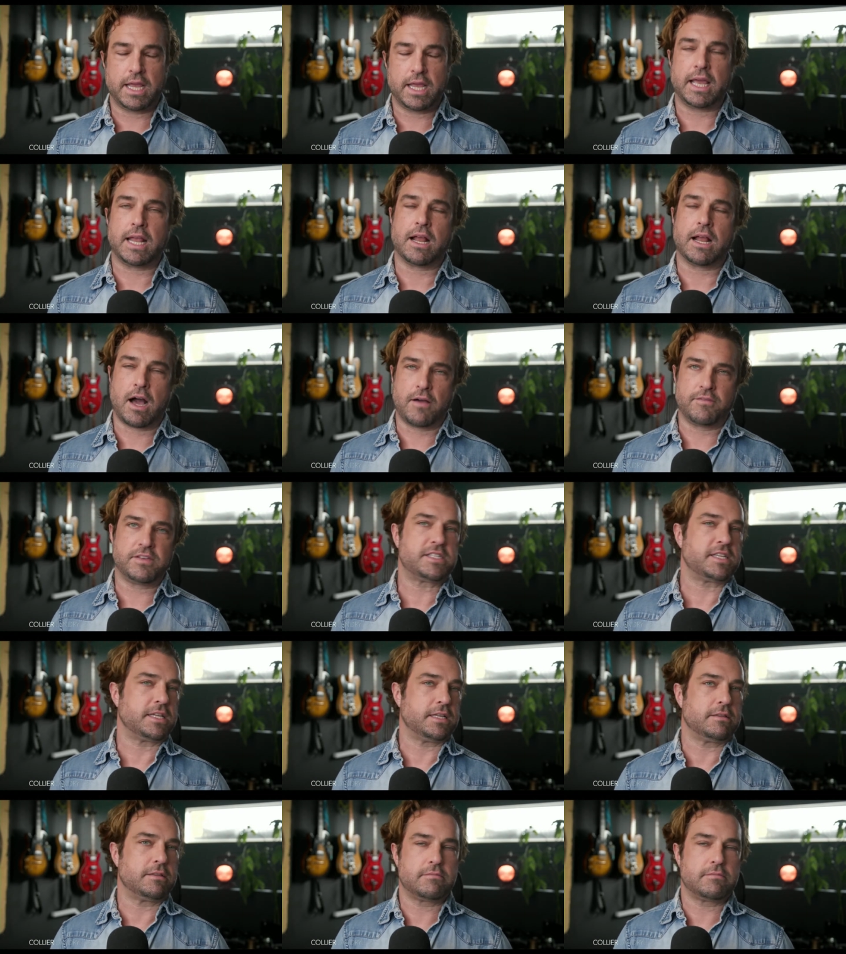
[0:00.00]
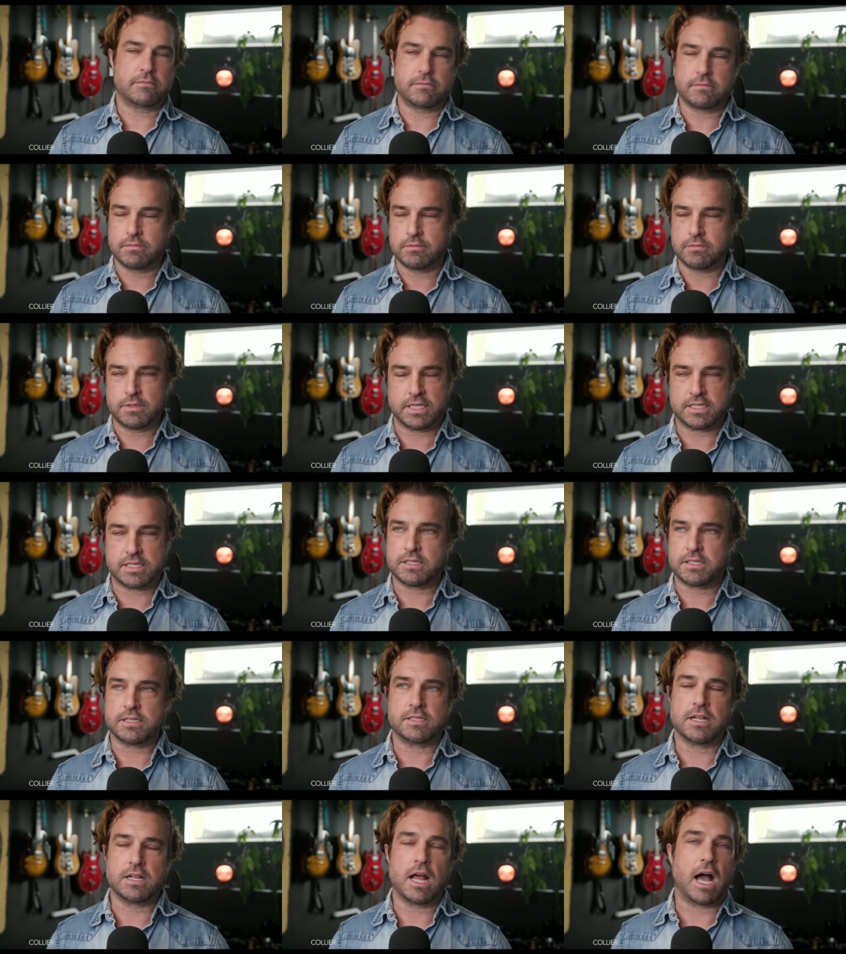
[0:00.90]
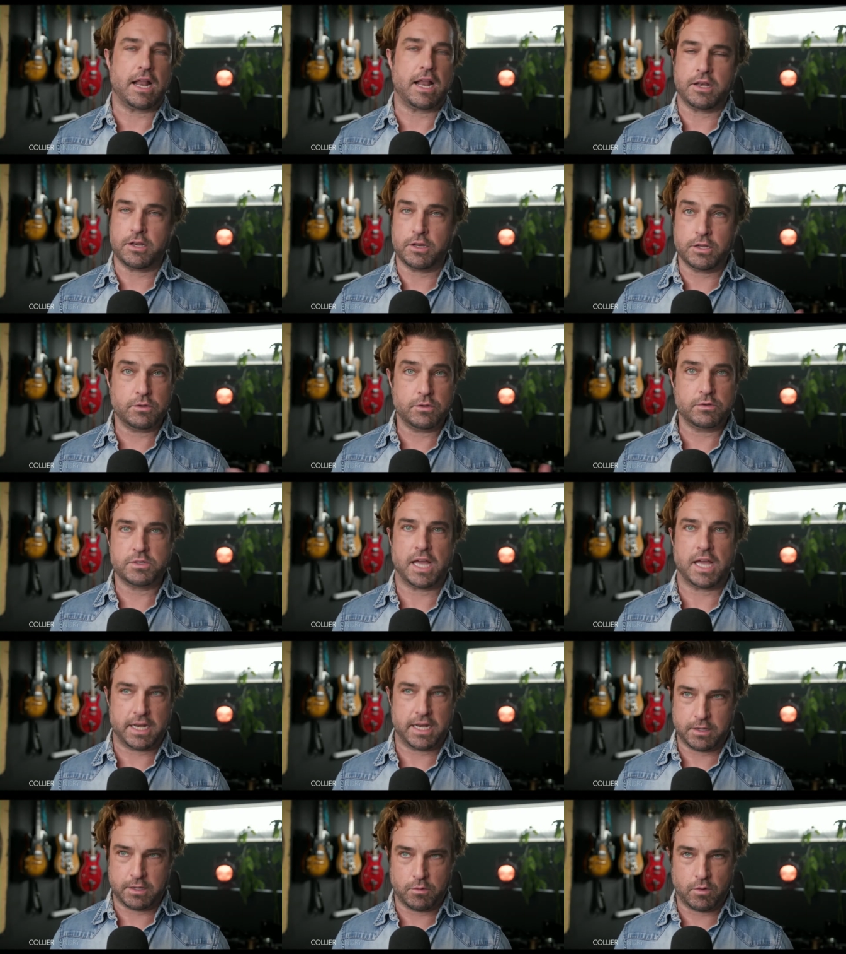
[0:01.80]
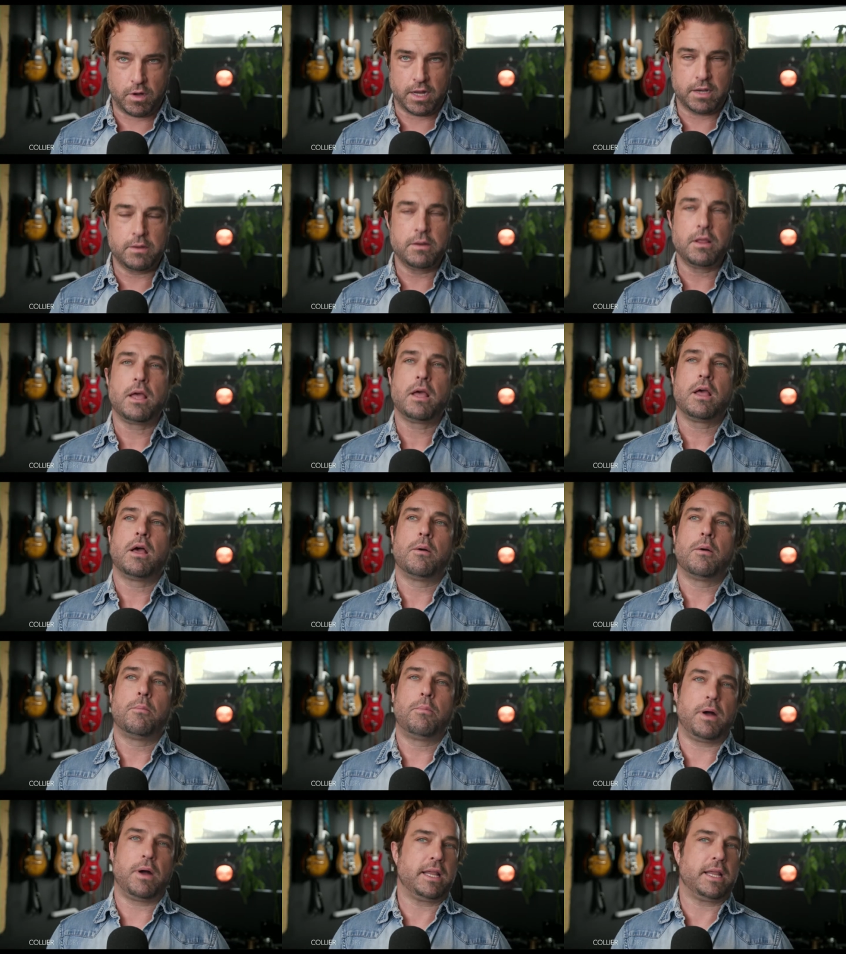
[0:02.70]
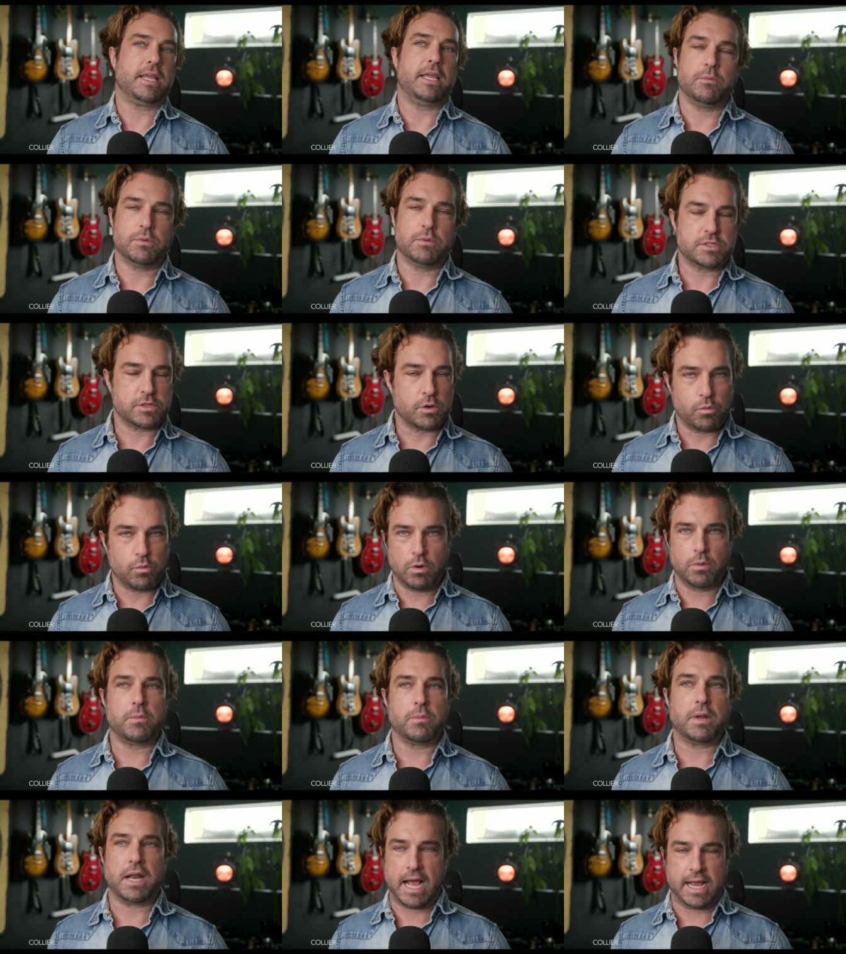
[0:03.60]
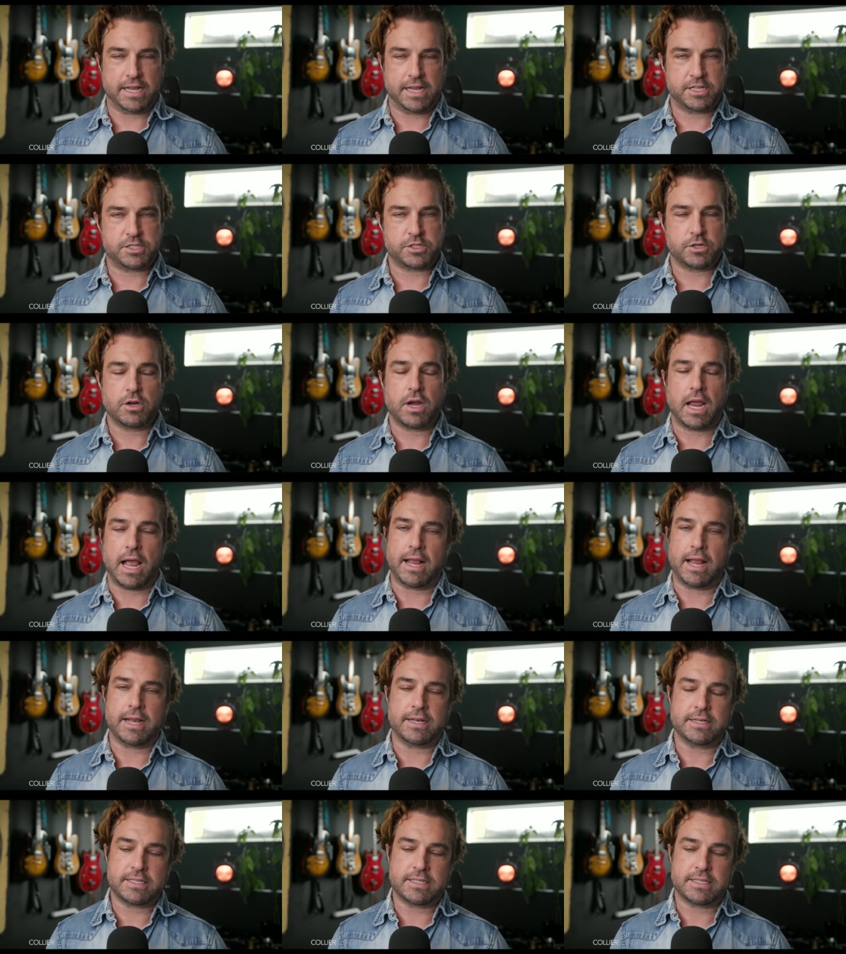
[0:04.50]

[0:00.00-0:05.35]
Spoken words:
And obviously this is not new to anyone, but he was a womanizer, and